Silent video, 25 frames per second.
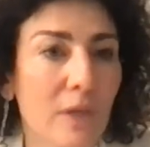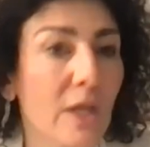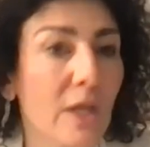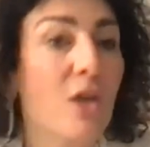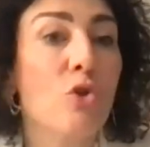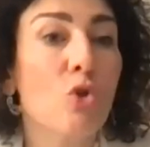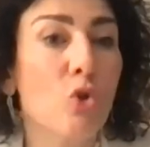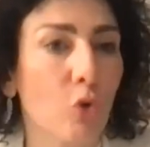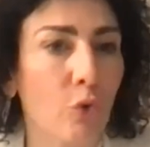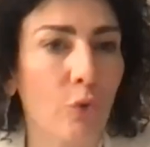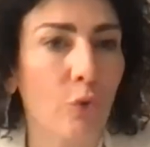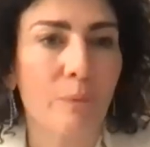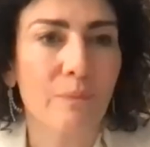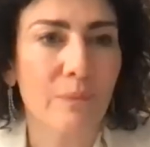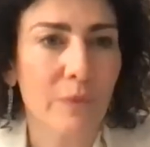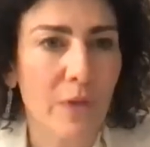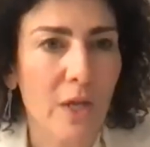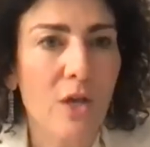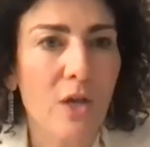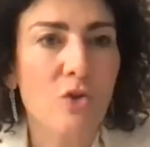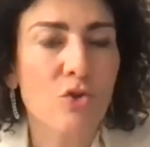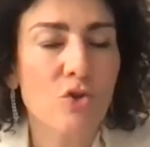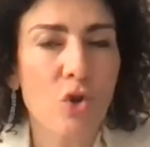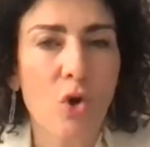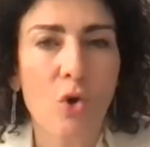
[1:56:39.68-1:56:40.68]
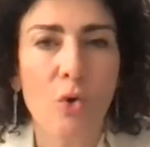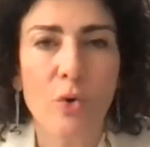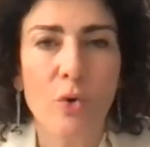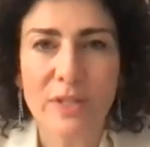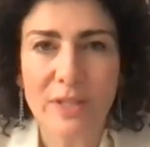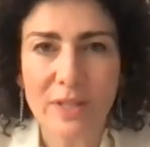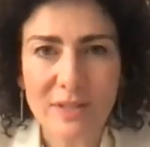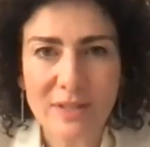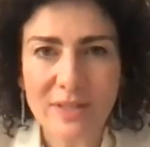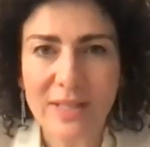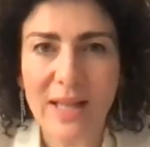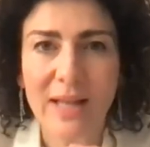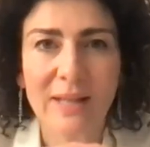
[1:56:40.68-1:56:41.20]
issue. So it's
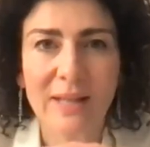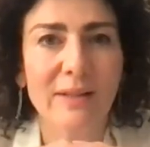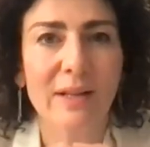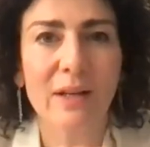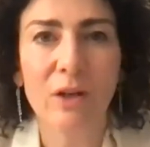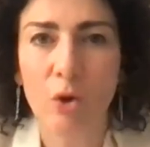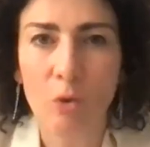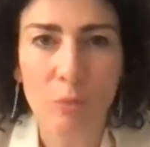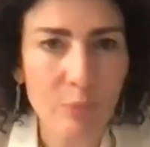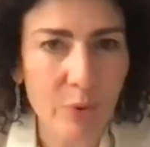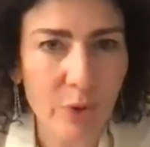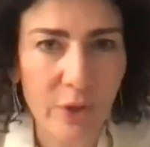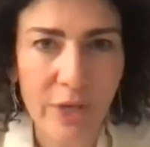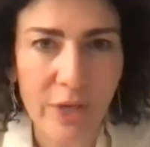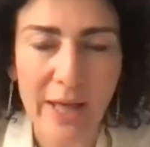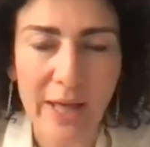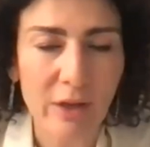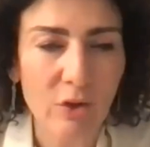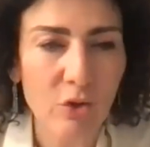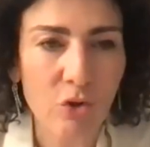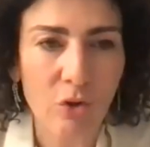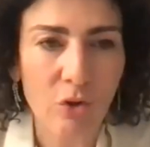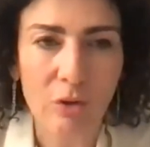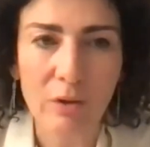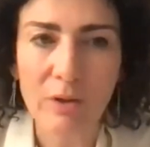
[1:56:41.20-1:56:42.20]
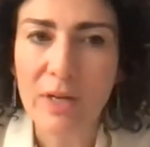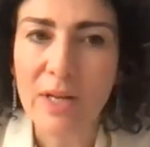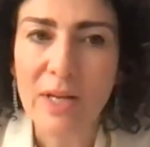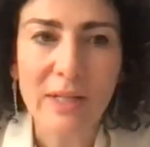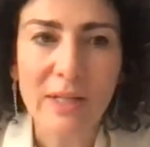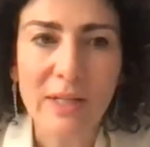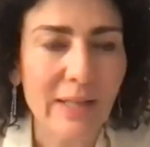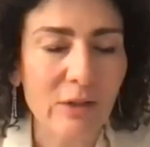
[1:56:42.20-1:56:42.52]
a standalone protection